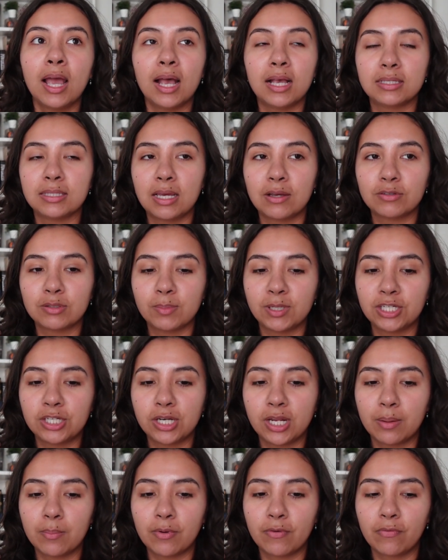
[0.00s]
As I was
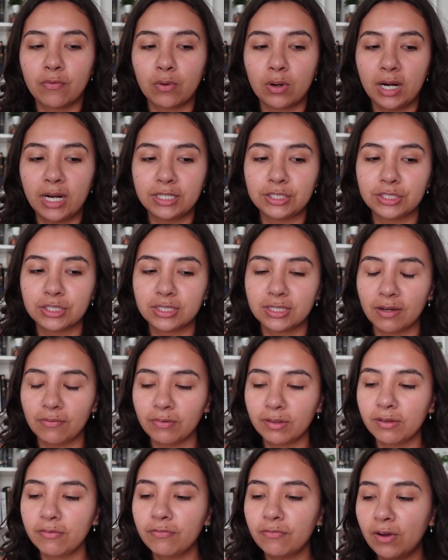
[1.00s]
mentioning before, I just
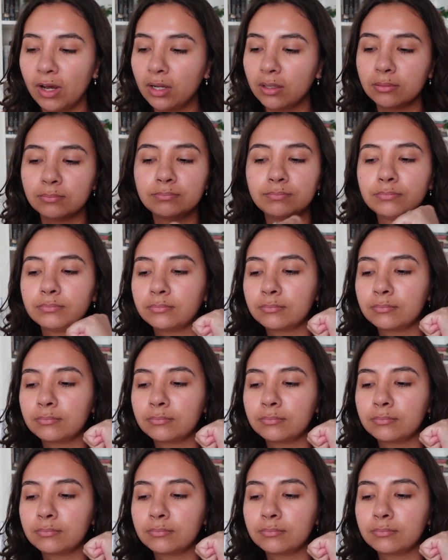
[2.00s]
definitely felt